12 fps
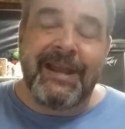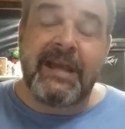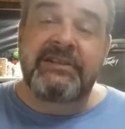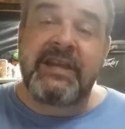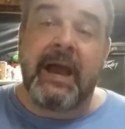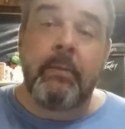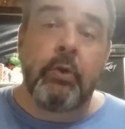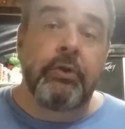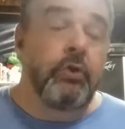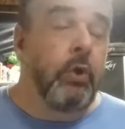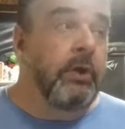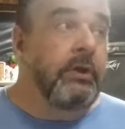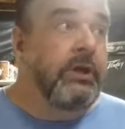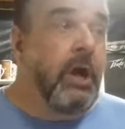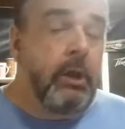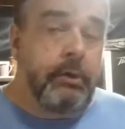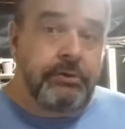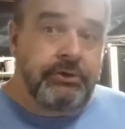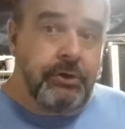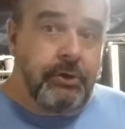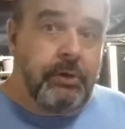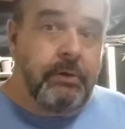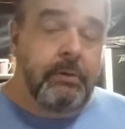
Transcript: Next time we'll do a colored shirt